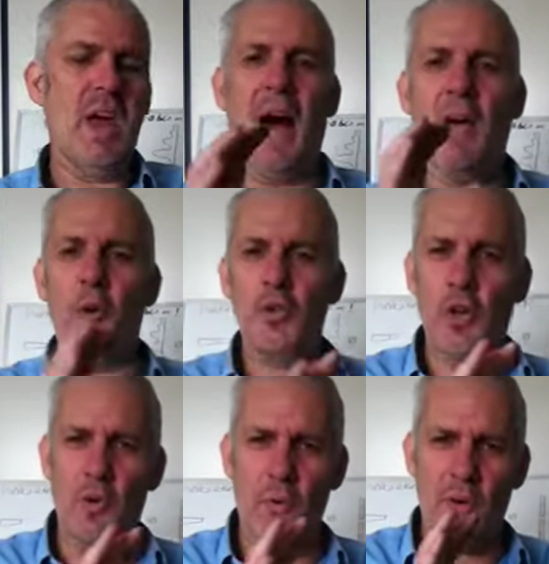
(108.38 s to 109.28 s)
I
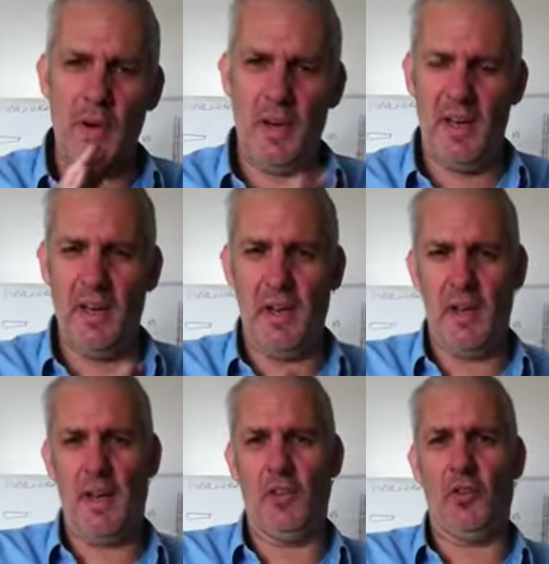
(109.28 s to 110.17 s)
also
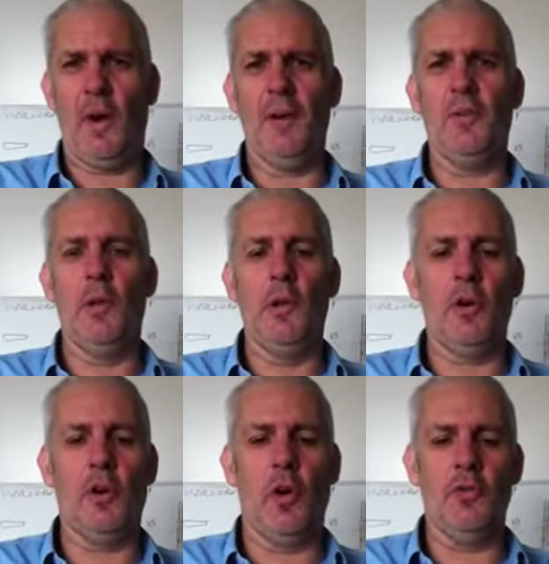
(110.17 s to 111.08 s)
try to look
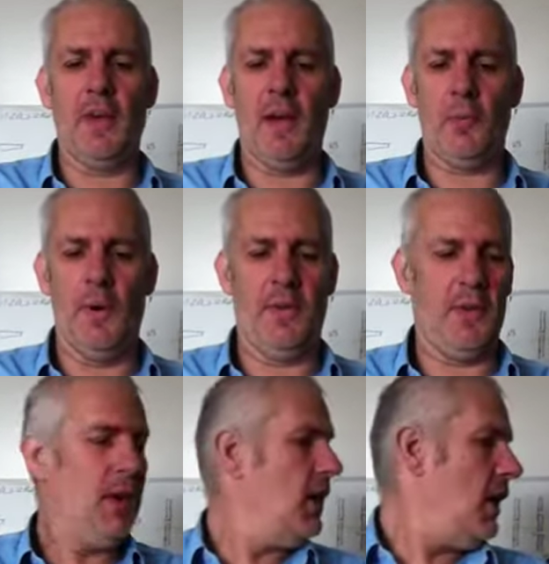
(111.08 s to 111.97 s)
contact with.
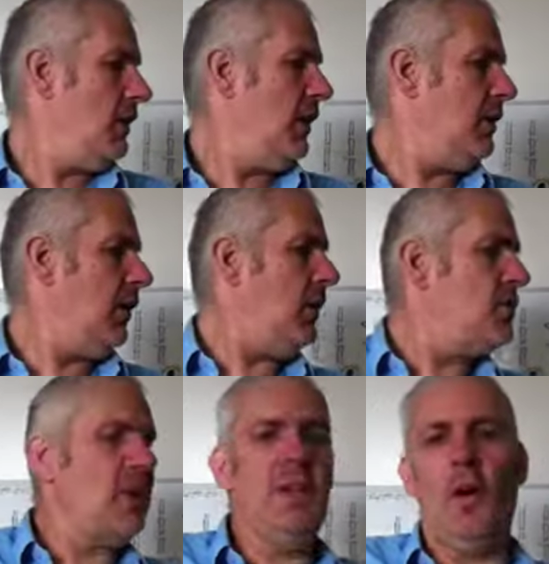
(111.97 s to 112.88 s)
There
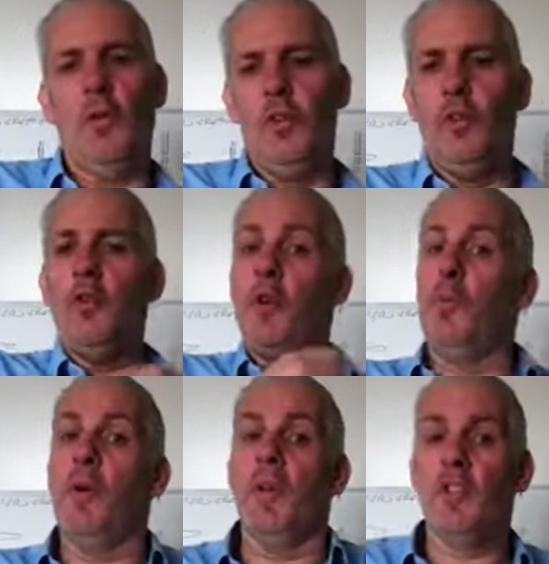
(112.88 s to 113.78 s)
is on YouTube,
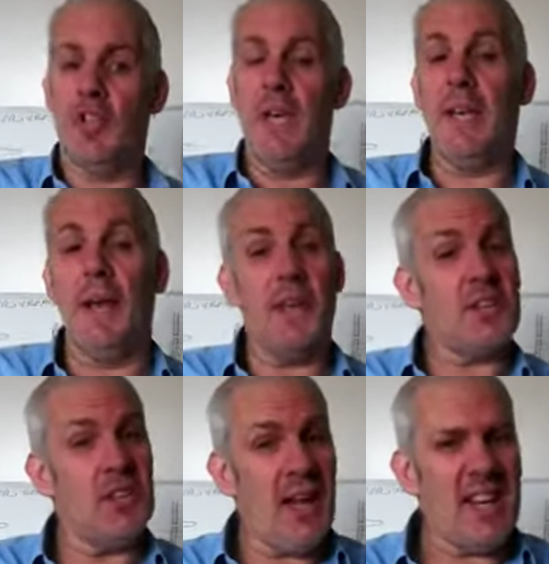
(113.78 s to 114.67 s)
you can see it, and it's
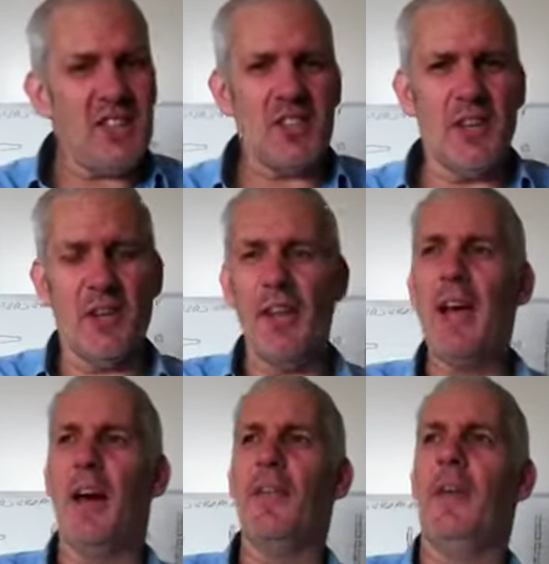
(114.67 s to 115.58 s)
a nice thing,
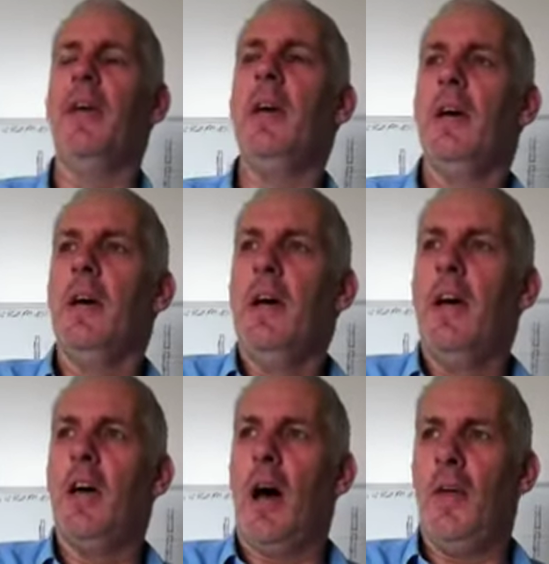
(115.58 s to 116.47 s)
I think.
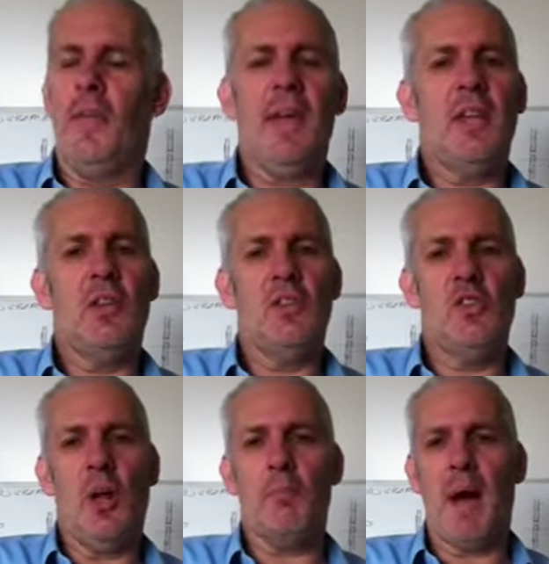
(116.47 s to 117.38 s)
I think it is
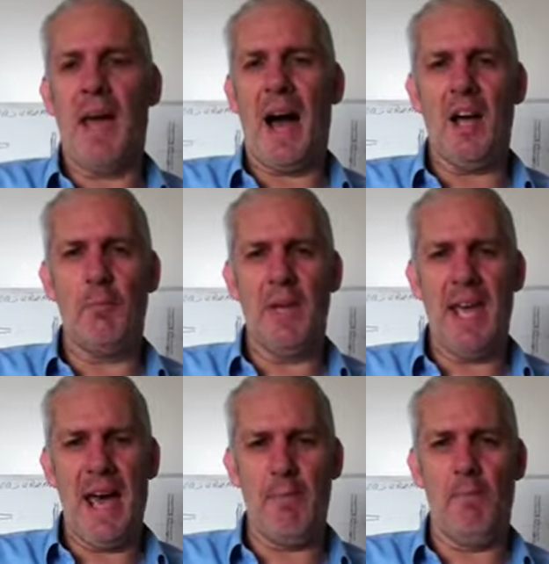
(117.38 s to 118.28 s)
done by
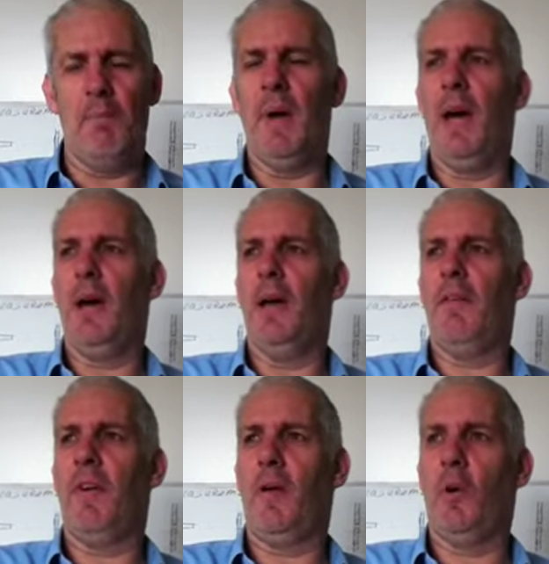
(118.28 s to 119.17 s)
IBM,
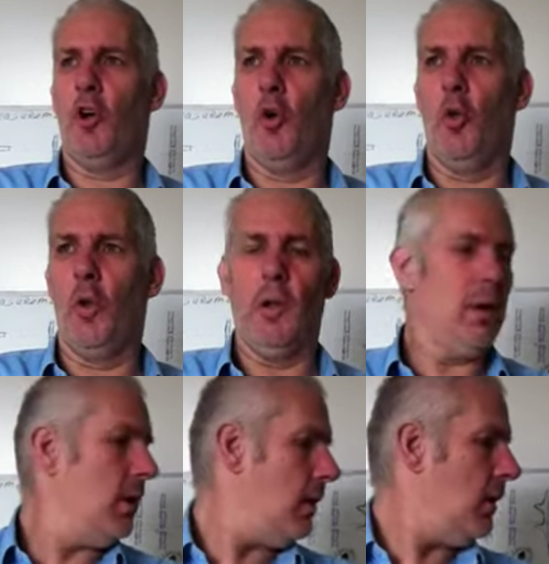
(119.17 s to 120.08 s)
if I recall
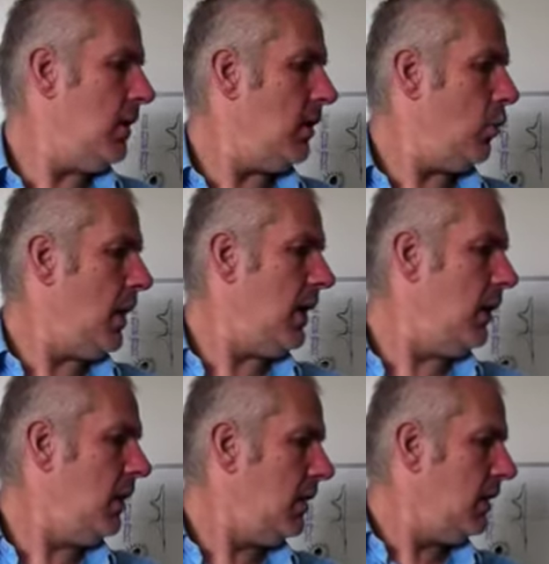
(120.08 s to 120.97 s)

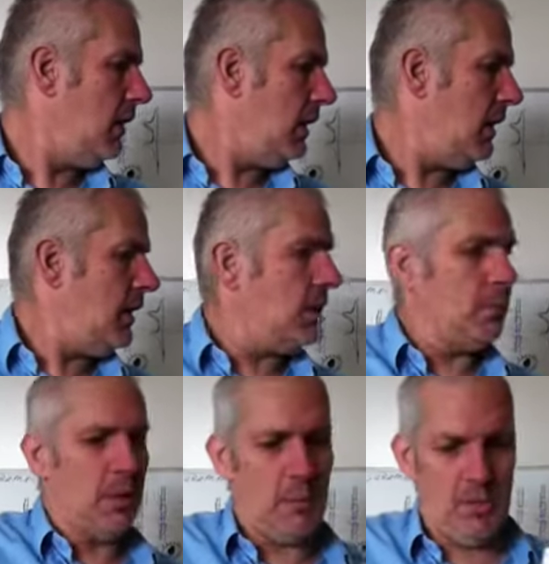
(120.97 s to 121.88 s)
well.
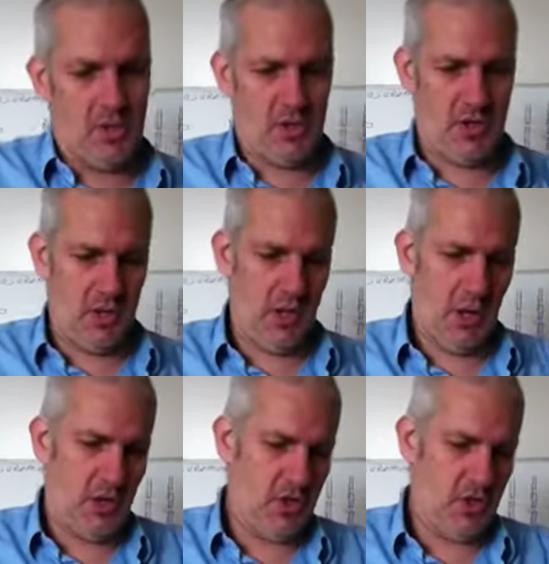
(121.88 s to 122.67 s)
Let me see, I